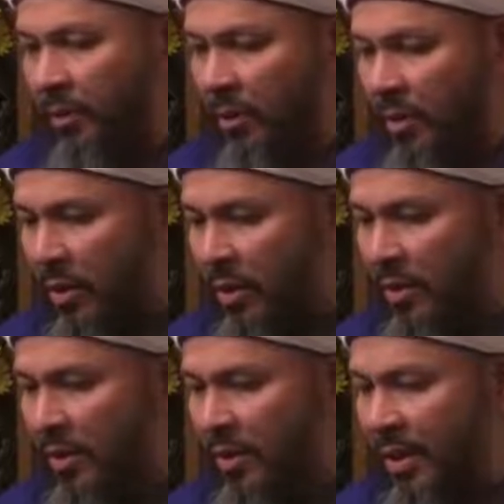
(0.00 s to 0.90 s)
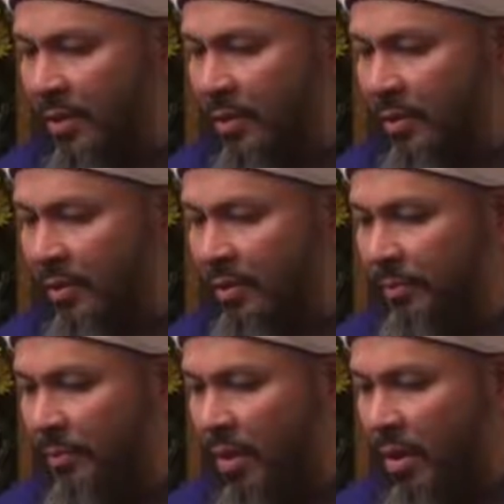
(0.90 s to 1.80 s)
to look at your intention,
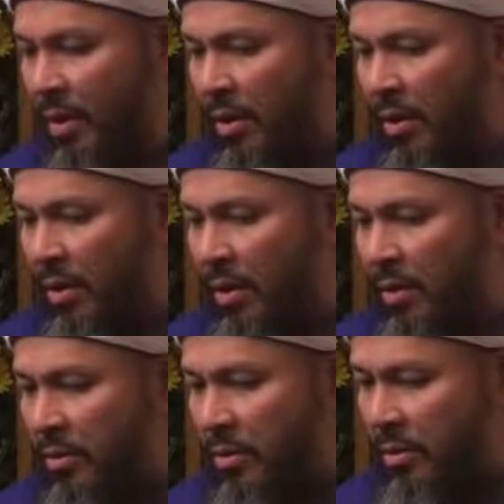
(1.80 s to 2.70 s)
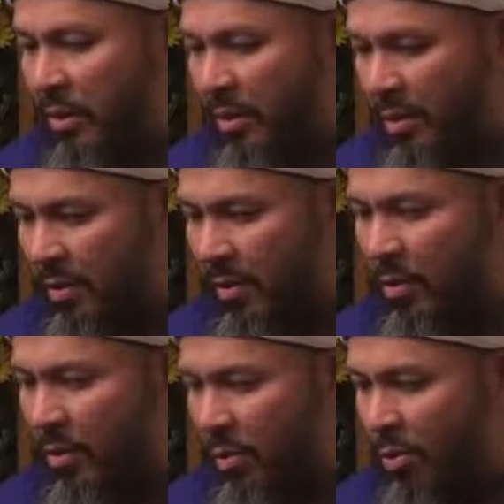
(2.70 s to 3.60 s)
to look at the
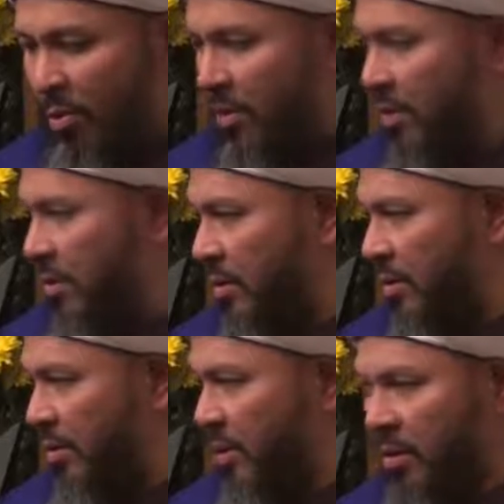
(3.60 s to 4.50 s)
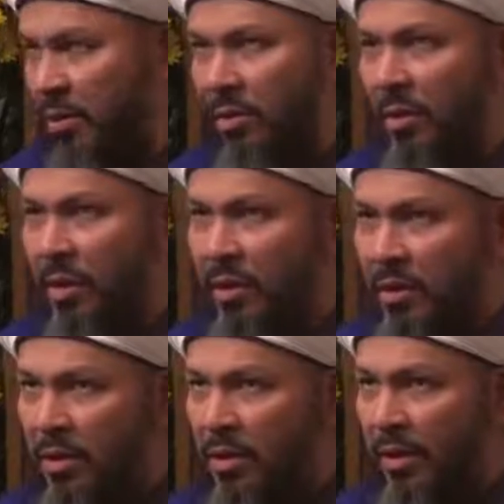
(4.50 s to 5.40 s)
real root, not to look at
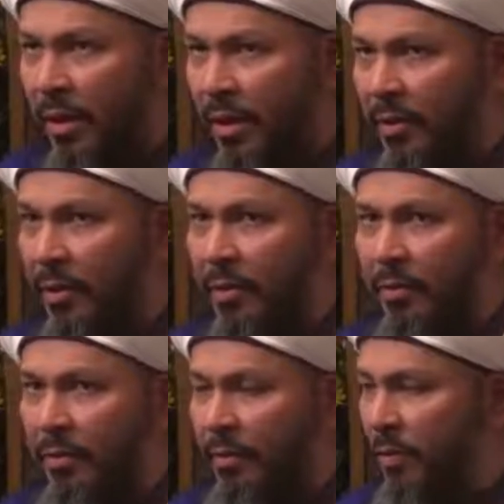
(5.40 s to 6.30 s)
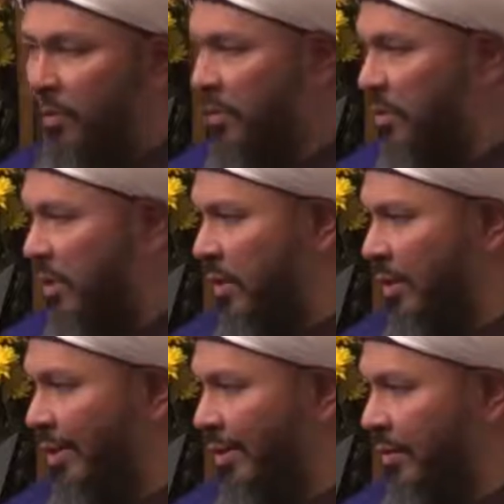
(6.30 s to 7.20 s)
the tree or the fruit or
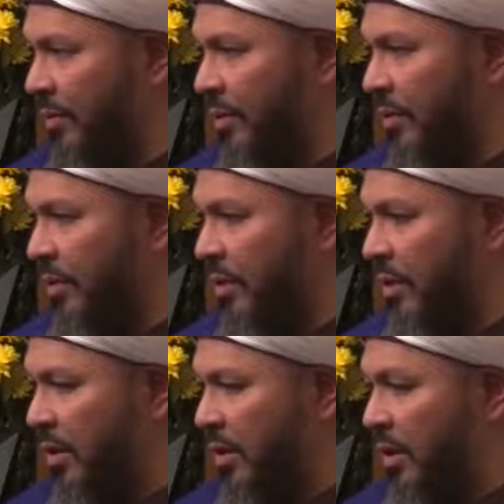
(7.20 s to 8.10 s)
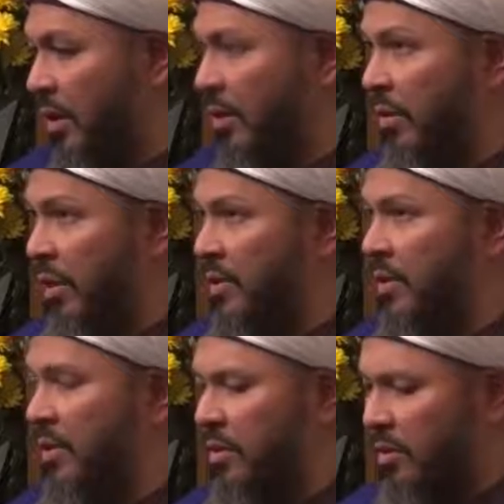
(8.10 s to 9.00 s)
the leaves or how
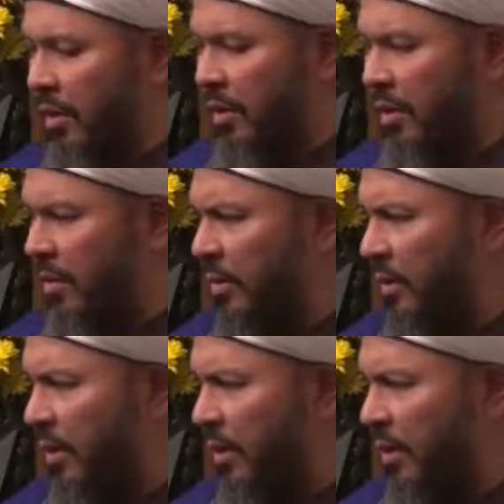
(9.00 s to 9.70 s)
nice it is. Look at the